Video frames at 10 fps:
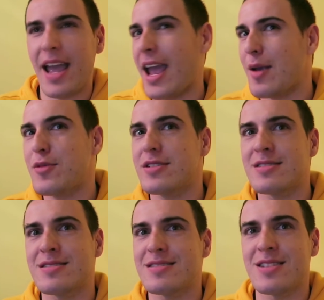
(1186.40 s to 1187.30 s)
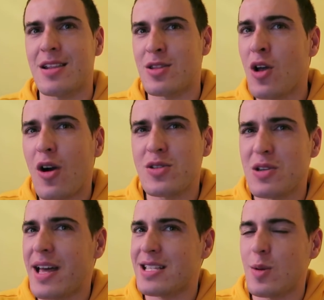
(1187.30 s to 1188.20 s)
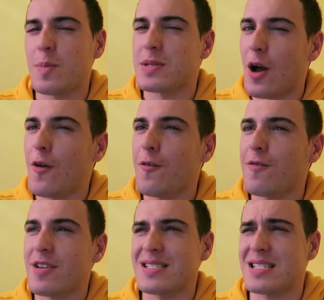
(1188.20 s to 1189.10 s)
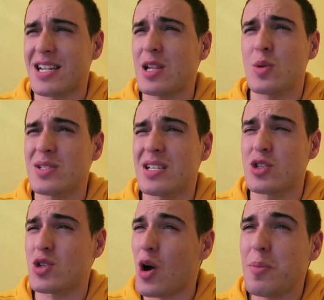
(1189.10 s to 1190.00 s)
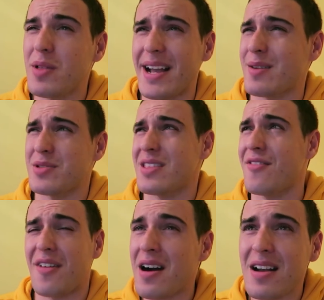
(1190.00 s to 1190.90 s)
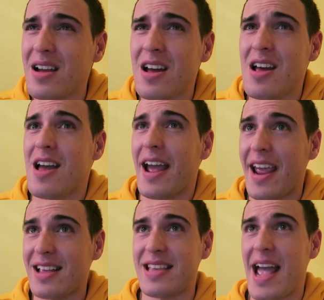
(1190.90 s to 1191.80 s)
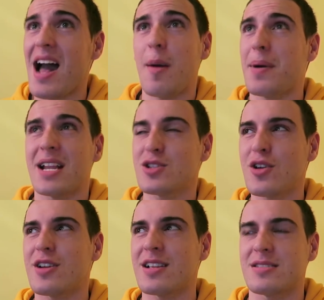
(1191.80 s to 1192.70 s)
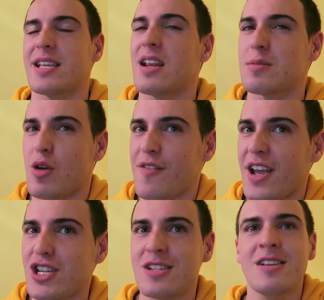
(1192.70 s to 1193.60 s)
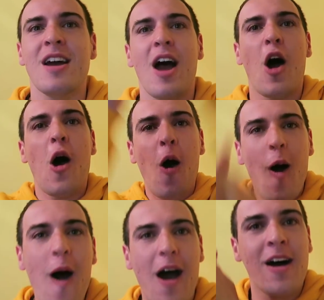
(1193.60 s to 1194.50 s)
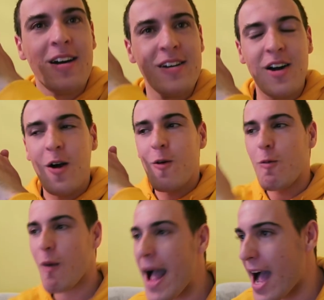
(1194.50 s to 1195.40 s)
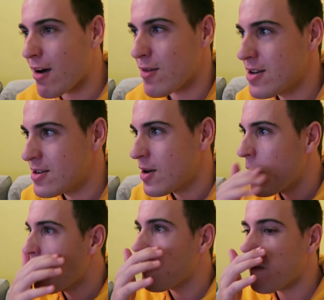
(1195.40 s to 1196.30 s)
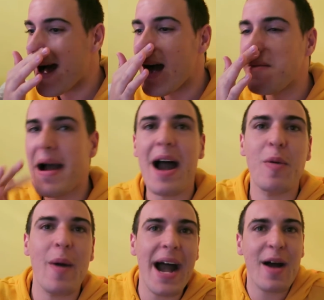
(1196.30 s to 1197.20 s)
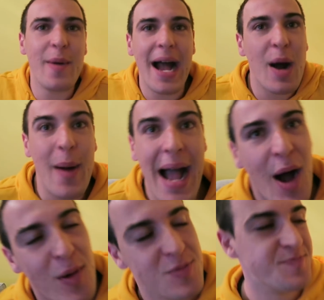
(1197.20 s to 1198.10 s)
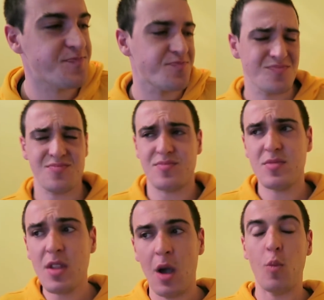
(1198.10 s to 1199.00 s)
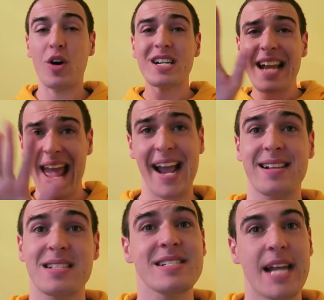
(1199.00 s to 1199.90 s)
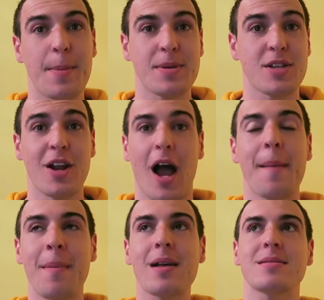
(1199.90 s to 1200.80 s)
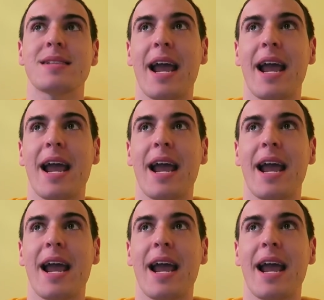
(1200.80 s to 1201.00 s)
he would not do that to himself because he's going to lose his job. Like, what the fuck? It's Hal, but I don't understand his motivation. Huh. Wow. Wow, wow, wow, wow, wow. What an excellent episode. I must